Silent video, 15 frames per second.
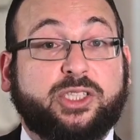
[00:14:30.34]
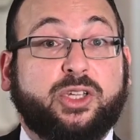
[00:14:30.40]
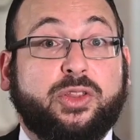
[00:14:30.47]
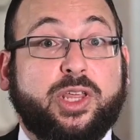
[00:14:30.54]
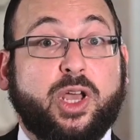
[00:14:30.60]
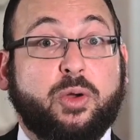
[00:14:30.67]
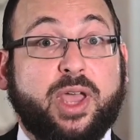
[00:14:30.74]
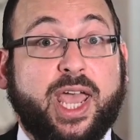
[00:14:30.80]
to
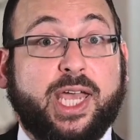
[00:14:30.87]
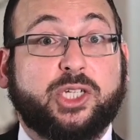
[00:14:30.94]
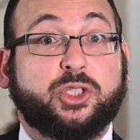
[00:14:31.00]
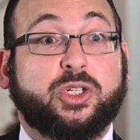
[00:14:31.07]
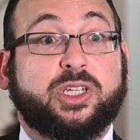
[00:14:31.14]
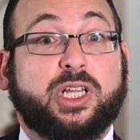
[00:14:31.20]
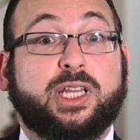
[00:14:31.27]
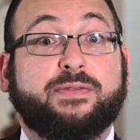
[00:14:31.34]
the
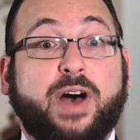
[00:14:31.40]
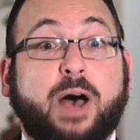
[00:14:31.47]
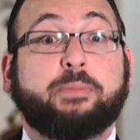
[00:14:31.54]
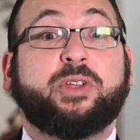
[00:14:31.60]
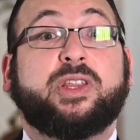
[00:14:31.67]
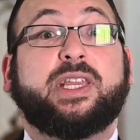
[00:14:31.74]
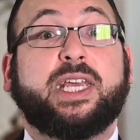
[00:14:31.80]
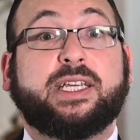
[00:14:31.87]
occasion, to live up
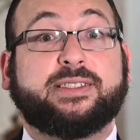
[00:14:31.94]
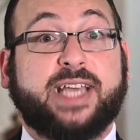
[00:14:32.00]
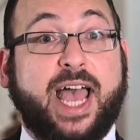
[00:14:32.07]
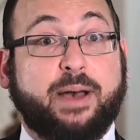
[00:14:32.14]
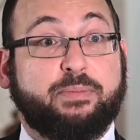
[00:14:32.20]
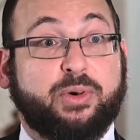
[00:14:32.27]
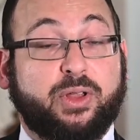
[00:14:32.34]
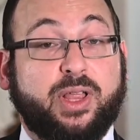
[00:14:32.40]
to the
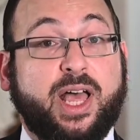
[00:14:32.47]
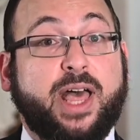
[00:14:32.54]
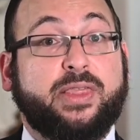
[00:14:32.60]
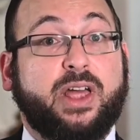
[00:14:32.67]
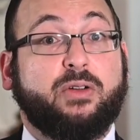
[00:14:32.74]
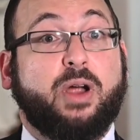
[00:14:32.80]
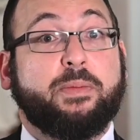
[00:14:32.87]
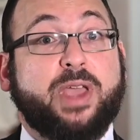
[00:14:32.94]
example
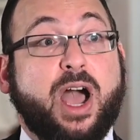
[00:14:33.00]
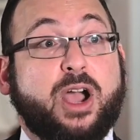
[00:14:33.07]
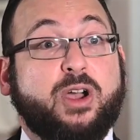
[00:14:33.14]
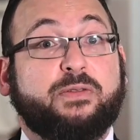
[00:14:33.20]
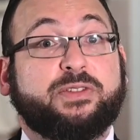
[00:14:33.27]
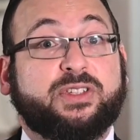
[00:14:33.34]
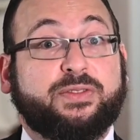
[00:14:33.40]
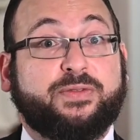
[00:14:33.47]
that Rabbi
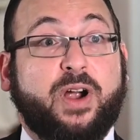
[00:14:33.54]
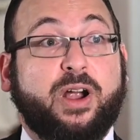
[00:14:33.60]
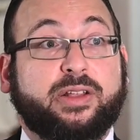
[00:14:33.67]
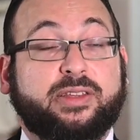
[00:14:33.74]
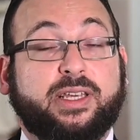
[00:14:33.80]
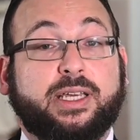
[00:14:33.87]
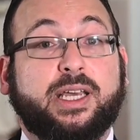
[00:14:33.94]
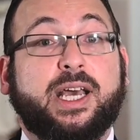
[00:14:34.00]
Yaakov
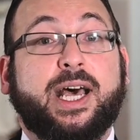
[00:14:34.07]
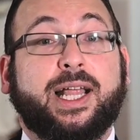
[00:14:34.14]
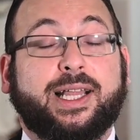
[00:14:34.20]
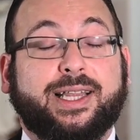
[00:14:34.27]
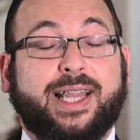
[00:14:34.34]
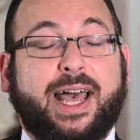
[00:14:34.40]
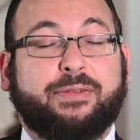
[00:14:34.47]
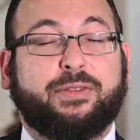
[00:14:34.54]
Tzarfati
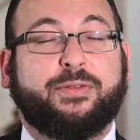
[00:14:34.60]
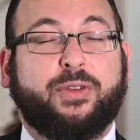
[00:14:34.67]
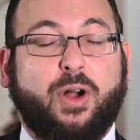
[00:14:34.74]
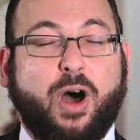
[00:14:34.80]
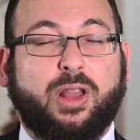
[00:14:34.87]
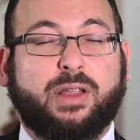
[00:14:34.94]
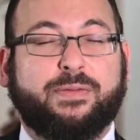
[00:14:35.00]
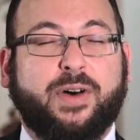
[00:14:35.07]
left for
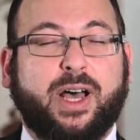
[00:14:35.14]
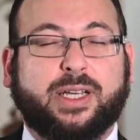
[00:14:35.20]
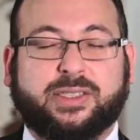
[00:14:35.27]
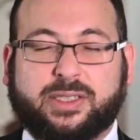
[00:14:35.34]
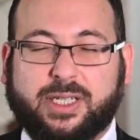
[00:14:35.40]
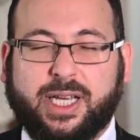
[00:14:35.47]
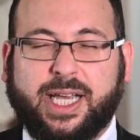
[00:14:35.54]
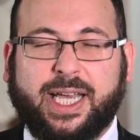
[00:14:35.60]
all of
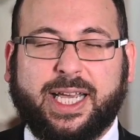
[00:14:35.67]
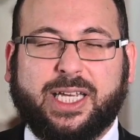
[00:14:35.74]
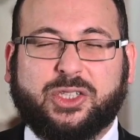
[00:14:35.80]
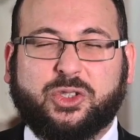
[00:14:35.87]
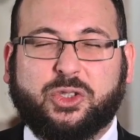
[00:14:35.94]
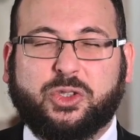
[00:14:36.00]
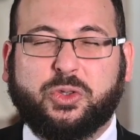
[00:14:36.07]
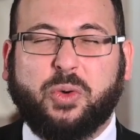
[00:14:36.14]
us,
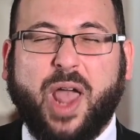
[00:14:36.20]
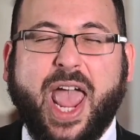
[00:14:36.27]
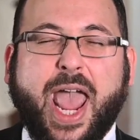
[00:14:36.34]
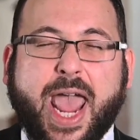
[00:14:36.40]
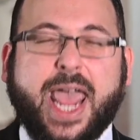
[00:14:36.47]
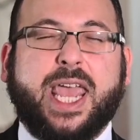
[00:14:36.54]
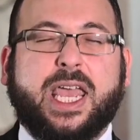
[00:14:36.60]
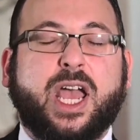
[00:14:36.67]
is to
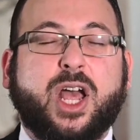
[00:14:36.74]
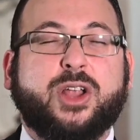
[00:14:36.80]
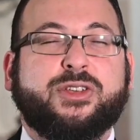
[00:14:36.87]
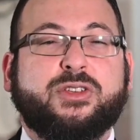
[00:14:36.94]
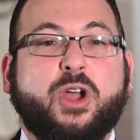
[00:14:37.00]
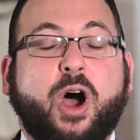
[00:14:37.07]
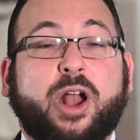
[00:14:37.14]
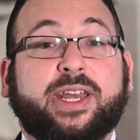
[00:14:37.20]
A,
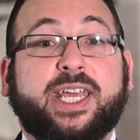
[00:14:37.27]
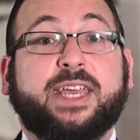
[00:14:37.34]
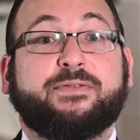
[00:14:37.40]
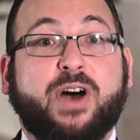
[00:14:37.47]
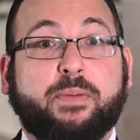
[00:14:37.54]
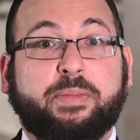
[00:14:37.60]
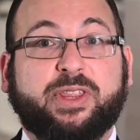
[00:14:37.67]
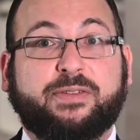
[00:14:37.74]
not give
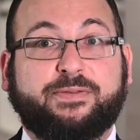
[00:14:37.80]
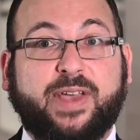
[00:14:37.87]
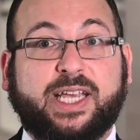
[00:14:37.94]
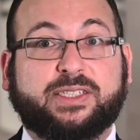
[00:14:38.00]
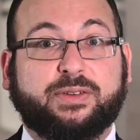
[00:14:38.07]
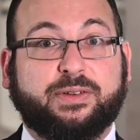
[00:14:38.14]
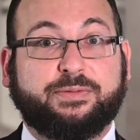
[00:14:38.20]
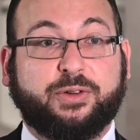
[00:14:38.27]
up in the
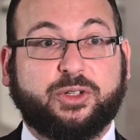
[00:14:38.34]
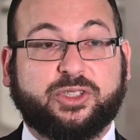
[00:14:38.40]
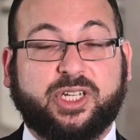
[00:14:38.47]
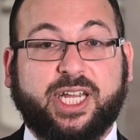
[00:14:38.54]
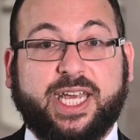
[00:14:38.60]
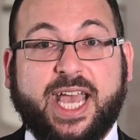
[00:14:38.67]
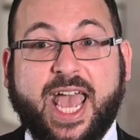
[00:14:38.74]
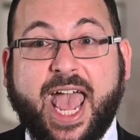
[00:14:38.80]
face of
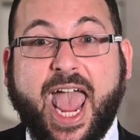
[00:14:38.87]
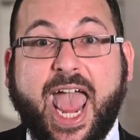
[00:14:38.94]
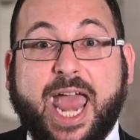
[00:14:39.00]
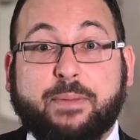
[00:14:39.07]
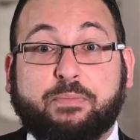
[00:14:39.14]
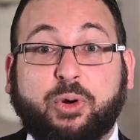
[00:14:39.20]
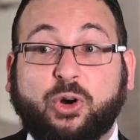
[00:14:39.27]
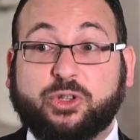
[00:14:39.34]
adversity,
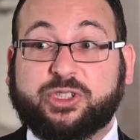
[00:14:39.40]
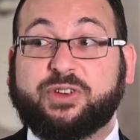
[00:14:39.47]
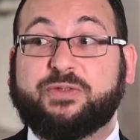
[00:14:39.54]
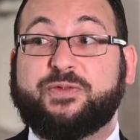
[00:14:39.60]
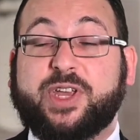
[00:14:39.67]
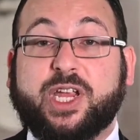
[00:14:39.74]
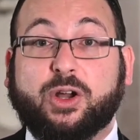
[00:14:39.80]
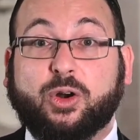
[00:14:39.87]
and
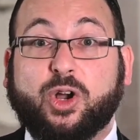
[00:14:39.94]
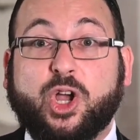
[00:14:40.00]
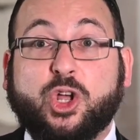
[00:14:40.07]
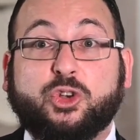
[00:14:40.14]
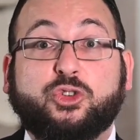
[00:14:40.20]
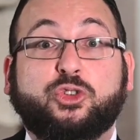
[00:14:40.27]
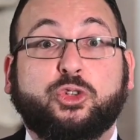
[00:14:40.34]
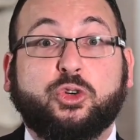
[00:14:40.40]
persevere,
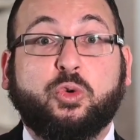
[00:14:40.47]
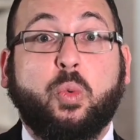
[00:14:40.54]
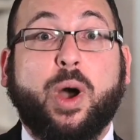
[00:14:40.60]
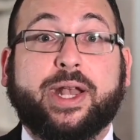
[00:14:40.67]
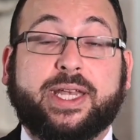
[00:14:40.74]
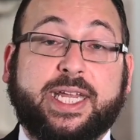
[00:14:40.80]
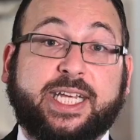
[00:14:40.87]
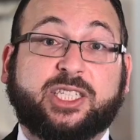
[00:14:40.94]
do
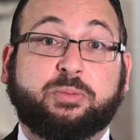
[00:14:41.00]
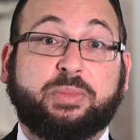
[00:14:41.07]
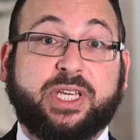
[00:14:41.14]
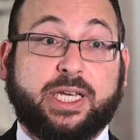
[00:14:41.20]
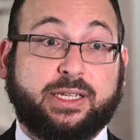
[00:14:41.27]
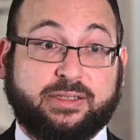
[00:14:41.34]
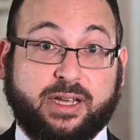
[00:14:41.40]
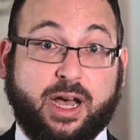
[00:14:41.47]
what needs
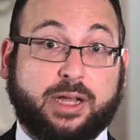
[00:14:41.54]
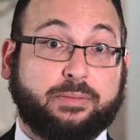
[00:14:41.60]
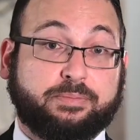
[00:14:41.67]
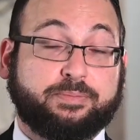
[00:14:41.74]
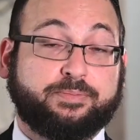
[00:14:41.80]
being done.